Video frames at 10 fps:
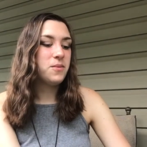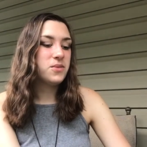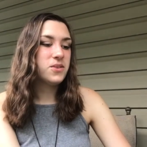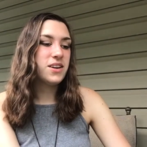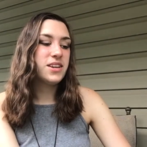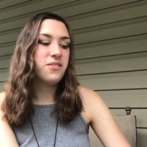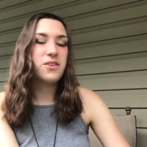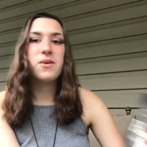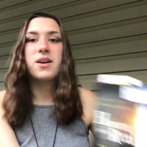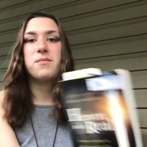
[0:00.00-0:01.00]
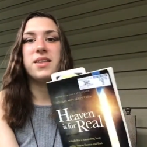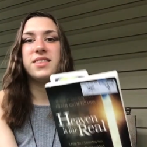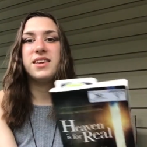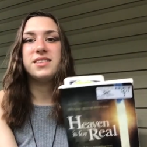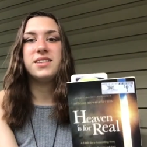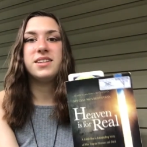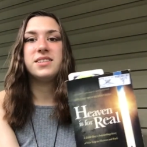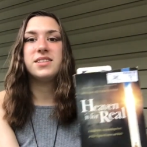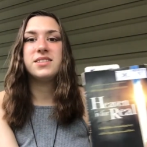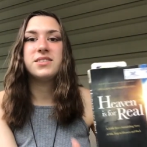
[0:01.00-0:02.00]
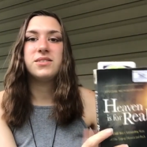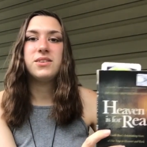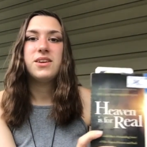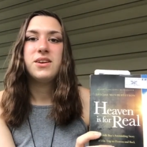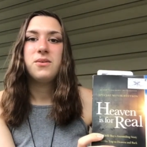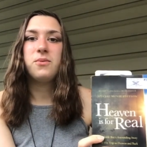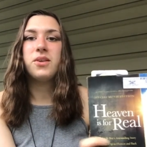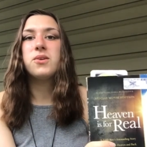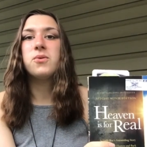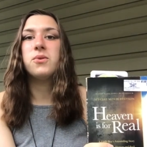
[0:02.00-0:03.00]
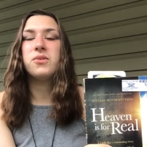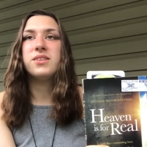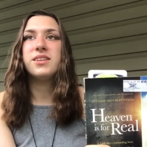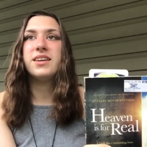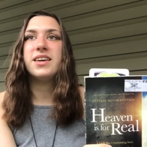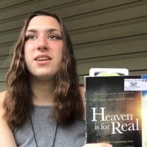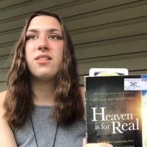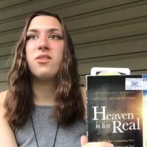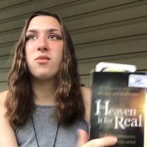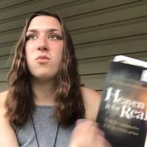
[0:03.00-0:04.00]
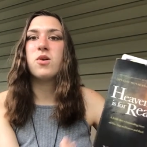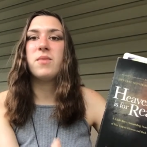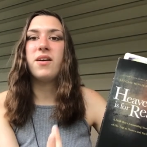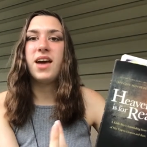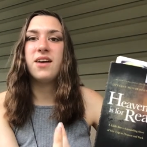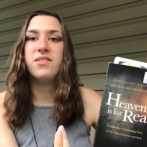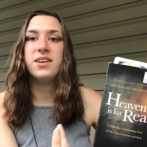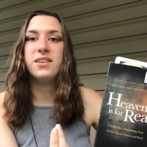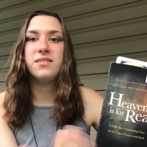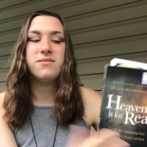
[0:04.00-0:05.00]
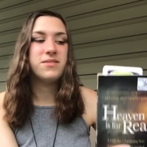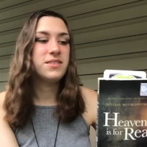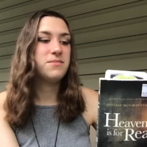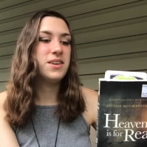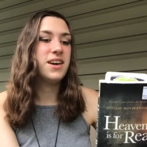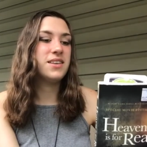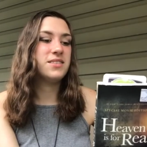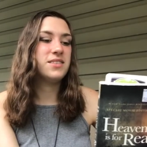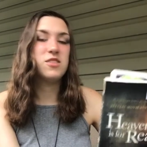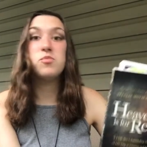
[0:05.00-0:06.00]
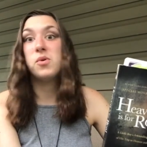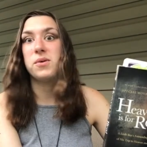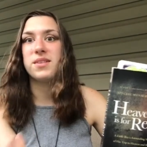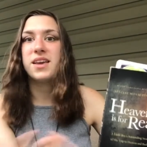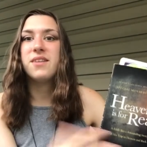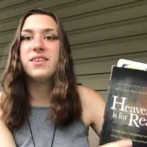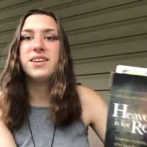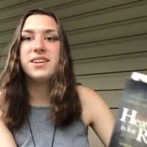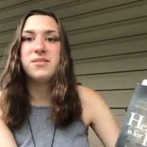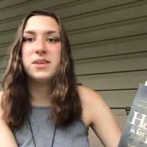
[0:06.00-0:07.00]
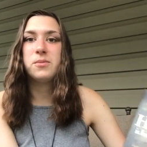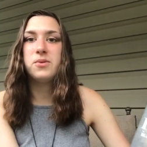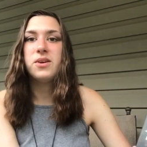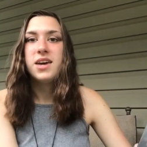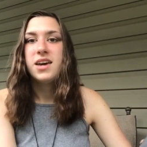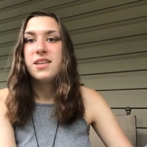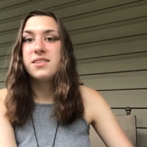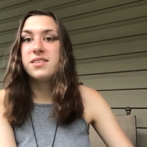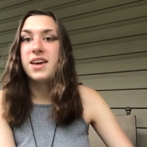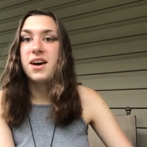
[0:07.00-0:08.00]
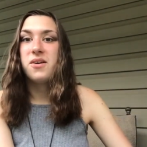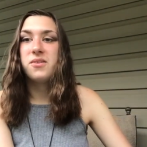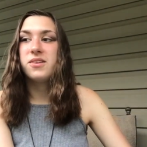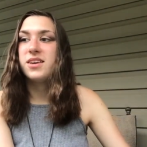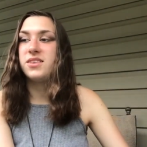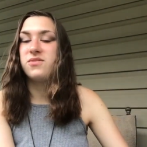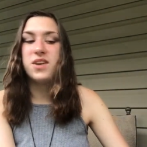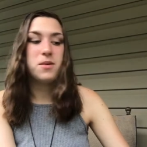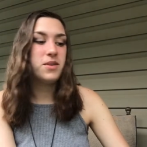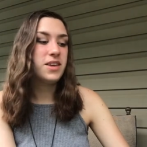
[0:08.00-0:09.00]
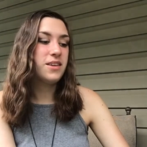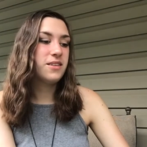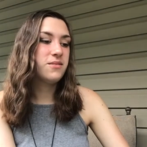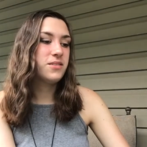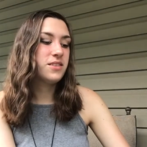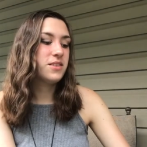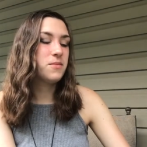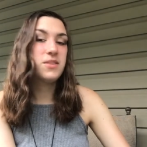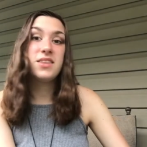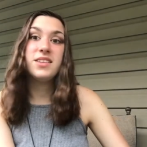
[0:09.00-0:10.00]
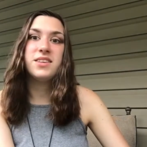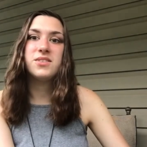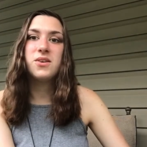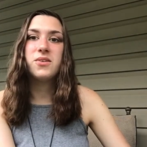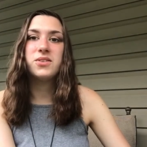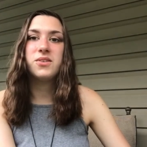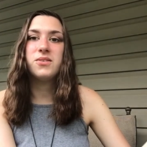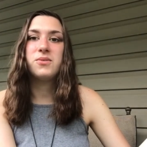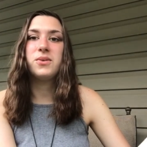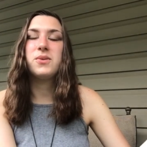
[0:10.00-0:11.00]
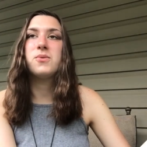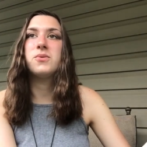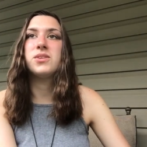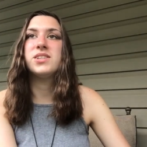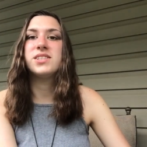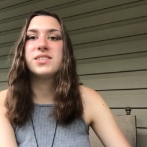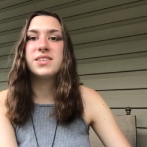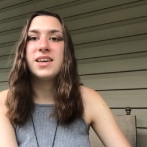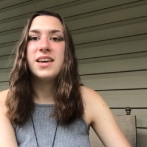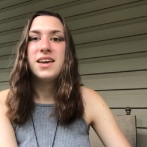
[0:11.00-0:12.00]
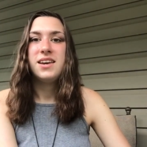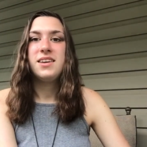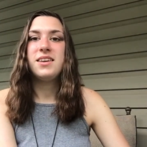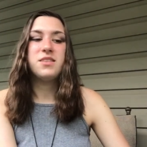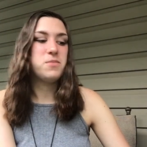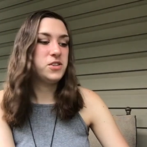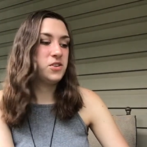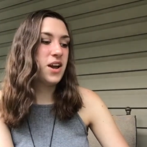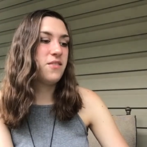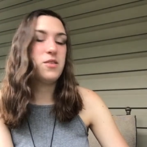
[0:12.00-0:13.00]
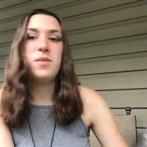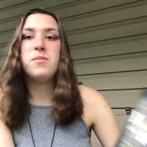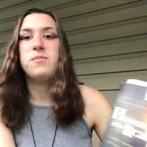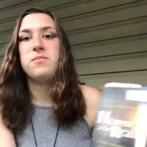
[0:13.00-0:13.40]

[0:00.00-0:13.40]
So I definitely recommend this, and it's just really cool to like learn more about heaven, because this boy went to heaven. He was able to tell his family some of the things he saw, so it's really cool to just get to picture heaven a bit